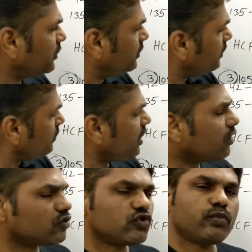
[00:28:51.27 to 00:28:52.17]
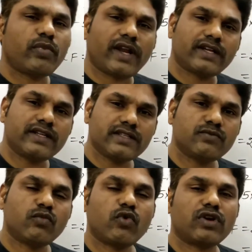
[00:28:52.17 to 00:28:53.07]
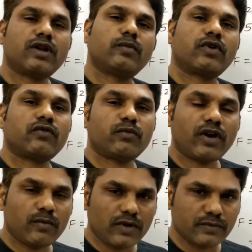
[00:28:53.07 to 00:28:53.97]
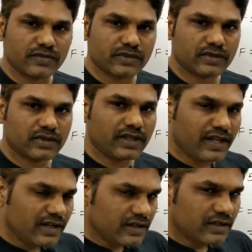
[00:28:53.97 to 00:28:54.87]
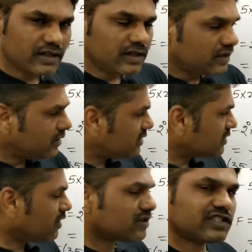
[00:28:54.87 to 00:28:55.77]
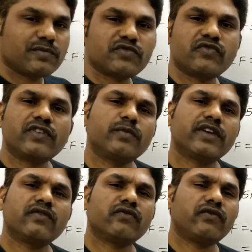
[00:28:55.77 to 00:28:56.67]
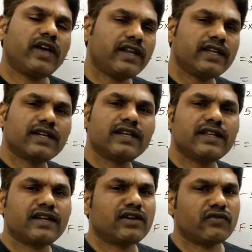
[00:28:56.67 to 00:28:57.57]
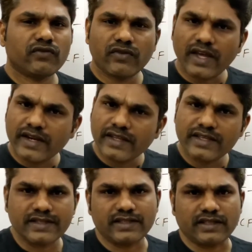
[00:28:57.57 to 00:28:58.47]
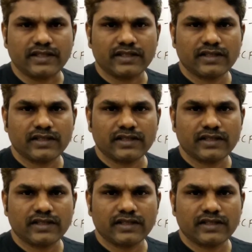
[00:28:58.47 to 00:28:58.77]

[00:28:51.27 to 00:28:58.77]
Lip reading: if you have to practice more number of problems. Then these concepts will become very clear and very easy.